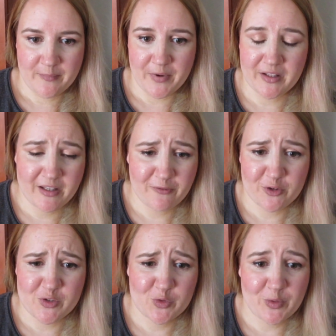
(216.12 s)
But I've
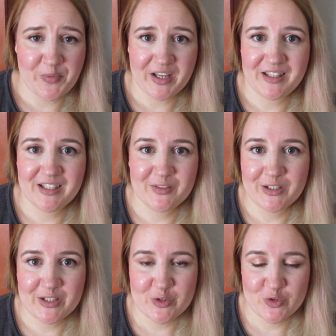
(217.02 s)
also applied
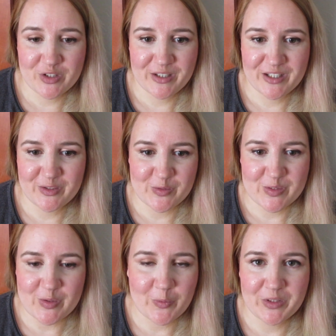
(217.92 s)
internationally to
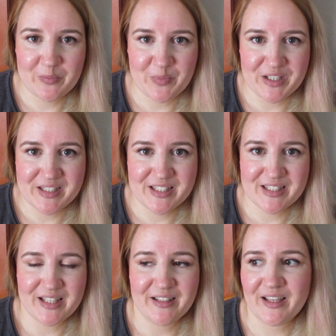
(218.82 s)
so many
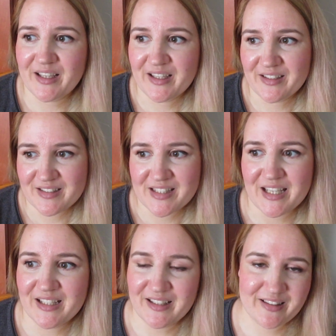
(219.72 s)
places that I can
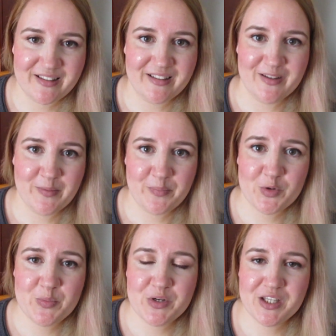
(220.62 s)
say that
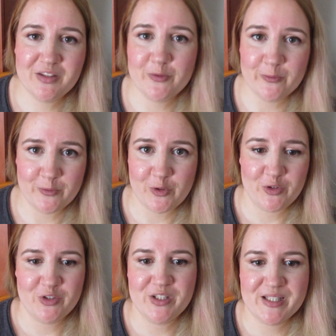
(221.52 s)
probably in the
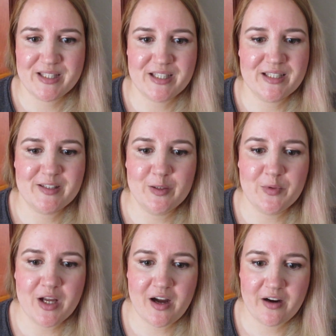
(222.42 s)
world it's
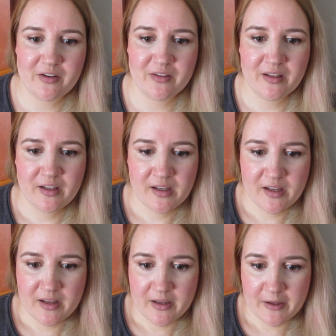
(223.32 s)
extremely hard.
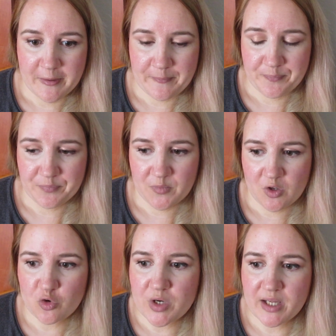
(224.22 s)

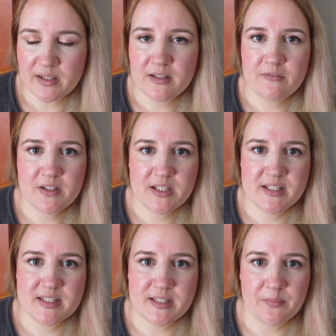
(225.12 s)
Creativity
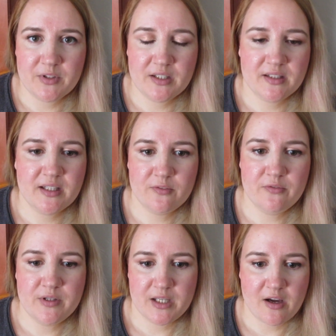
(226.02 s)
is something that
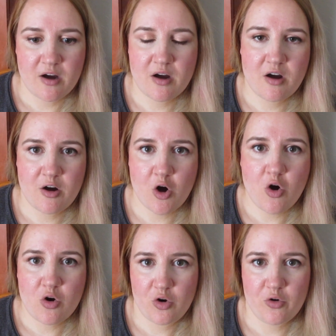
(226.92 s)
we,
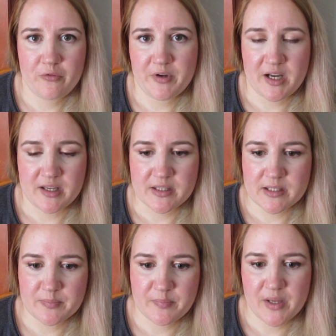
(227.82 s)
all of
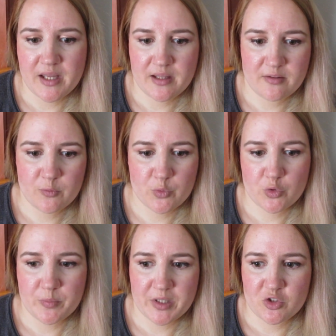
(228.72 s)
us, men,
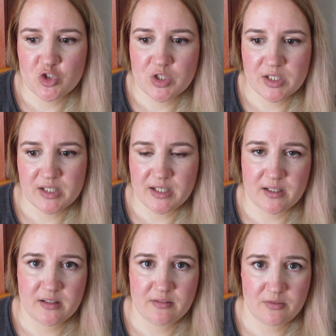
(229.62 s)
women,
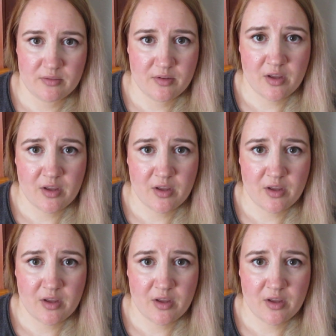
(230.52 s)
children,